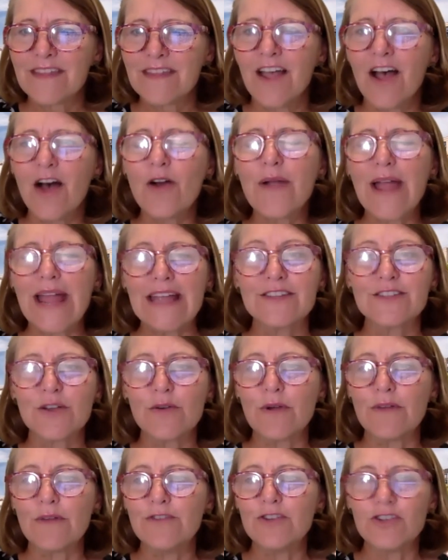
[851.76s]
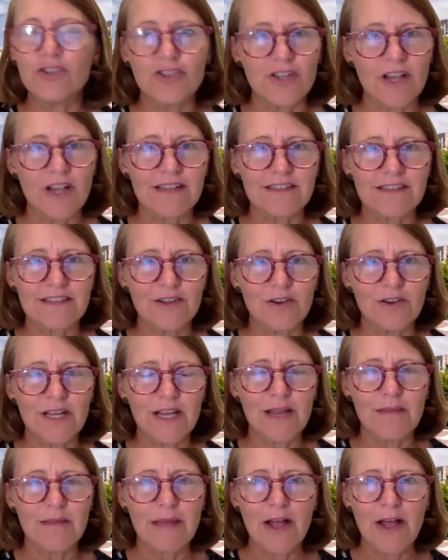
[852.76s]
Okay, so if you're just
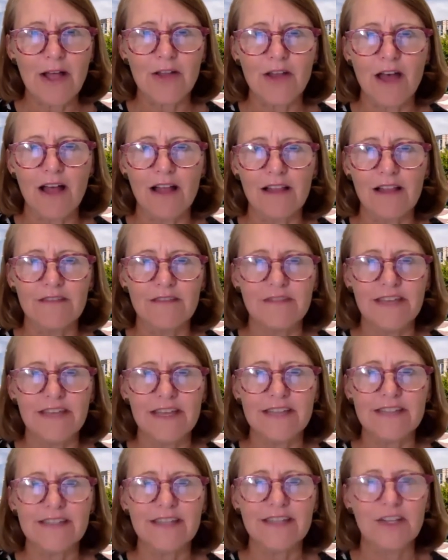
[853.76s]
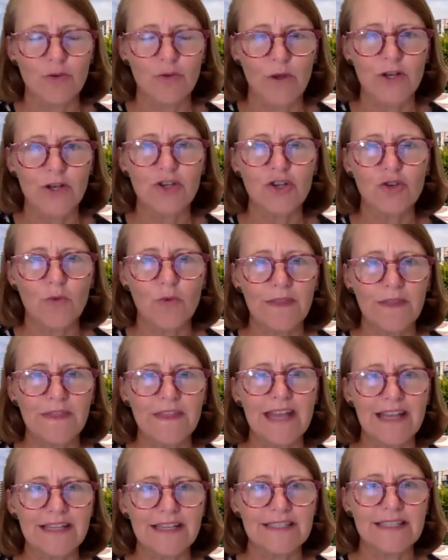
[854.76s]
learning about all of this and you're wondering what the
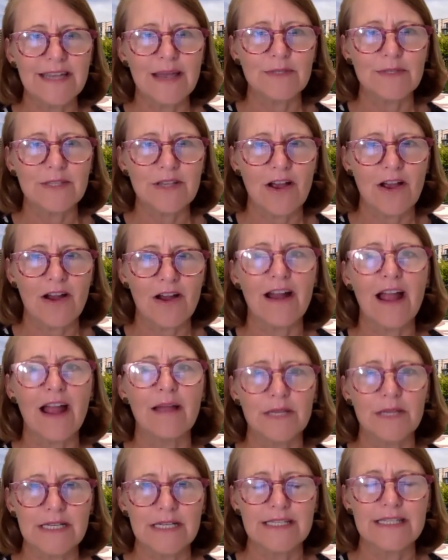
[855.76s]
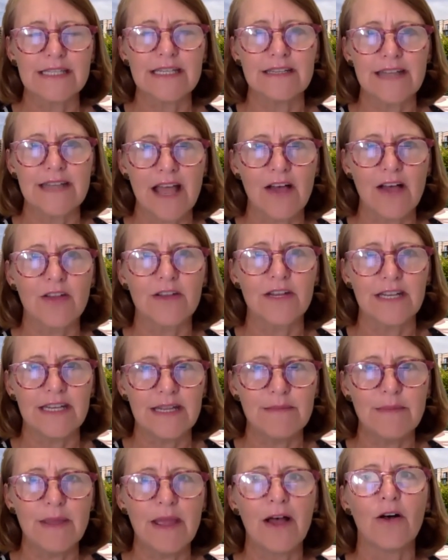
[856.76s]
next steps are, I'm going to send out an
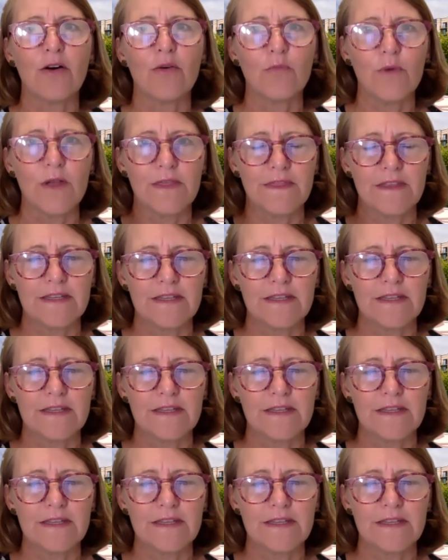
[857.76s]
email with the